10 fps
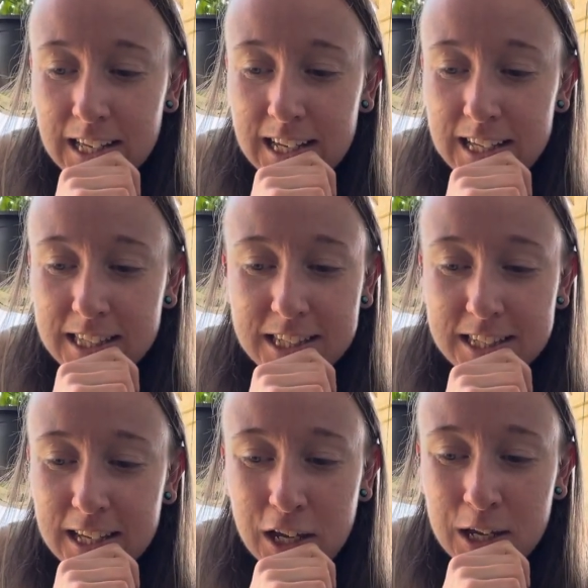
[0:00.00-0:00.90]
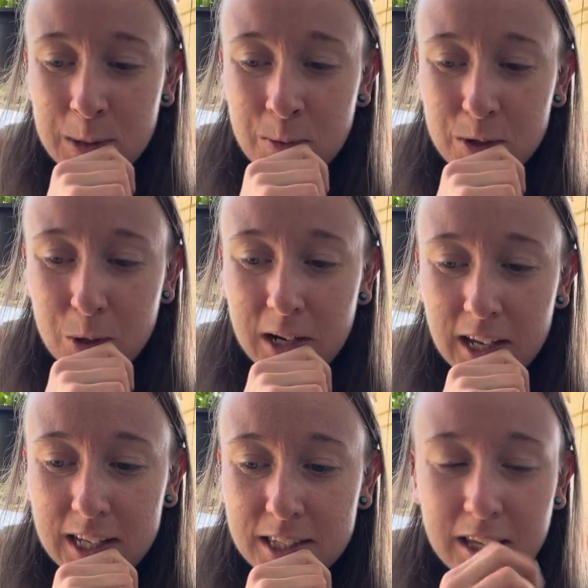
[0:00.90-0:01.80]
it's the same trick.
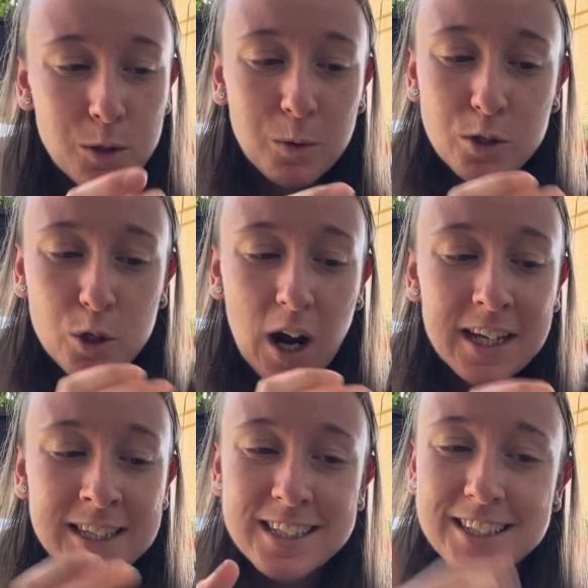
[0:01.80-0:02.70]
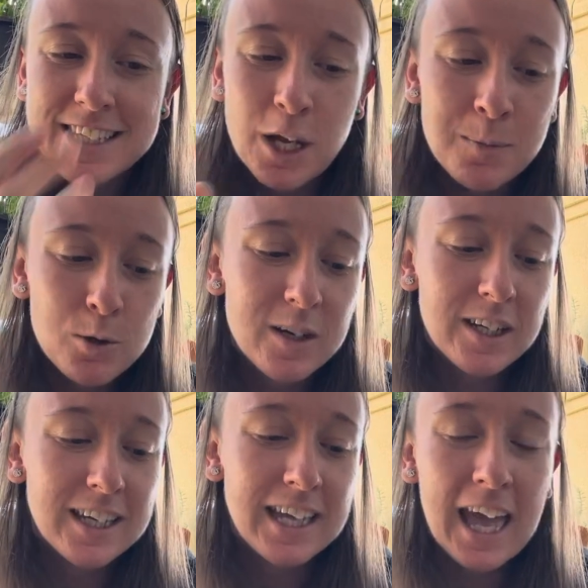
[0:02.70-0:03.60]
It's like we're trying the same trick
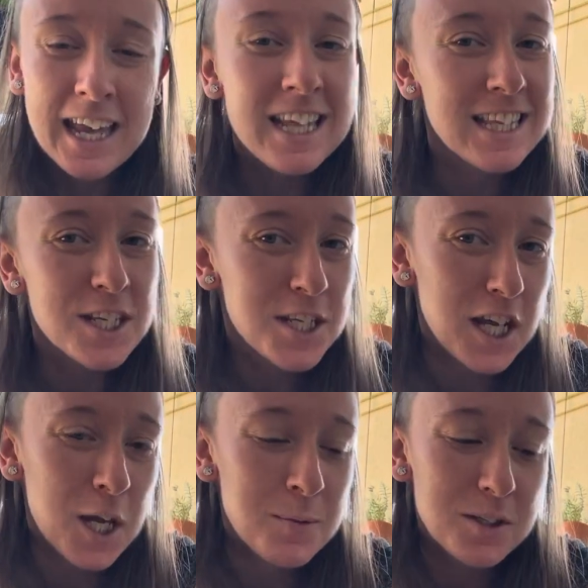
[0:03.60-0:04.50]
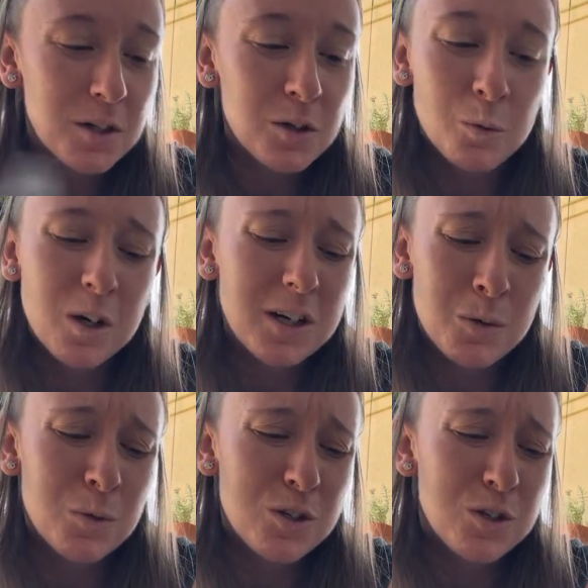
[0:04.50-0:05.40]
again, and this time it's going to work,
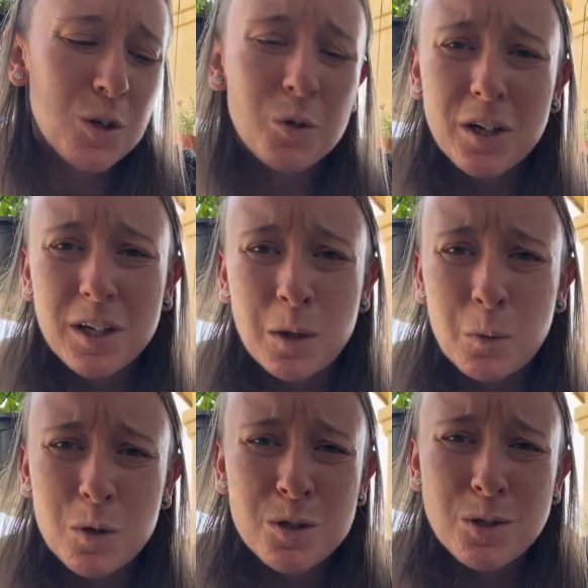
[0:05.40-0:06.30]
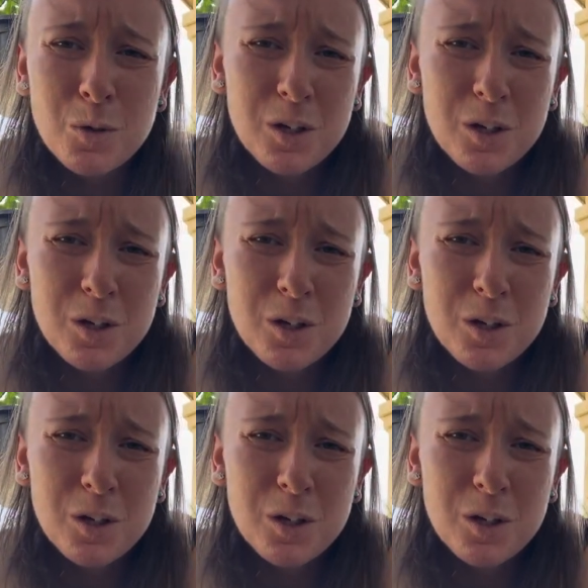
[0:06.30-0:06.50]
and we're so good. We're so